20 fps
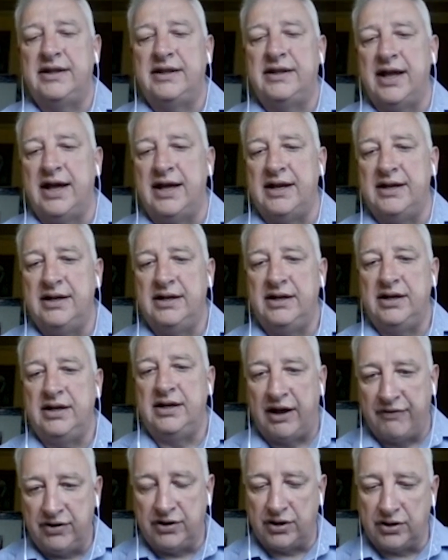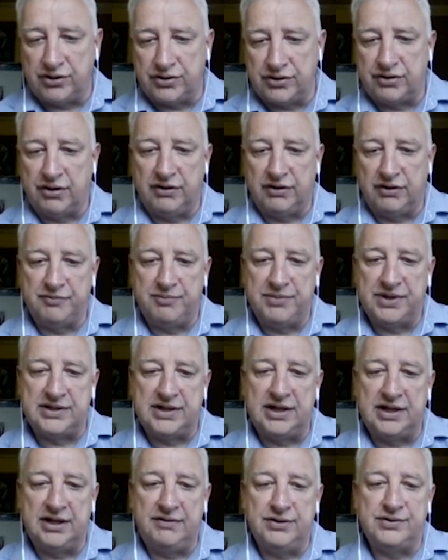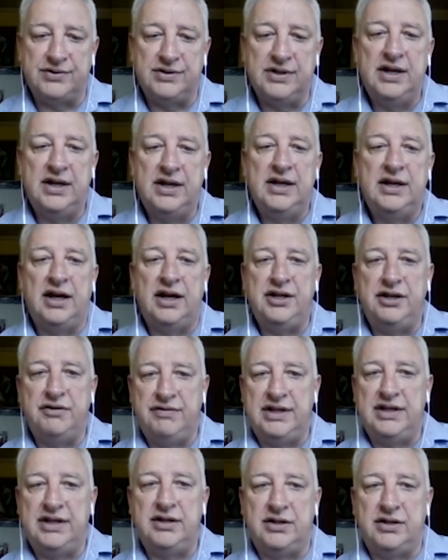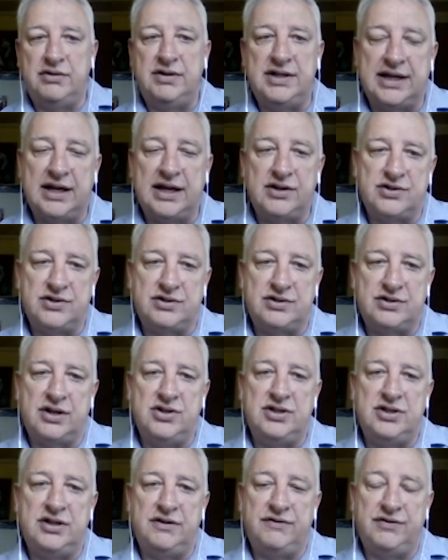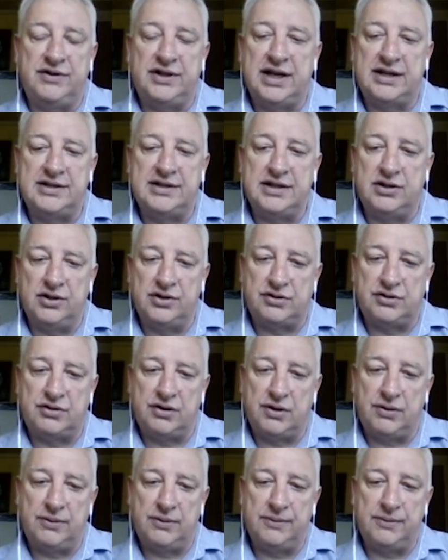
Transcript: then you haven't got control of materials, and you really do need to get a strategy for getting control.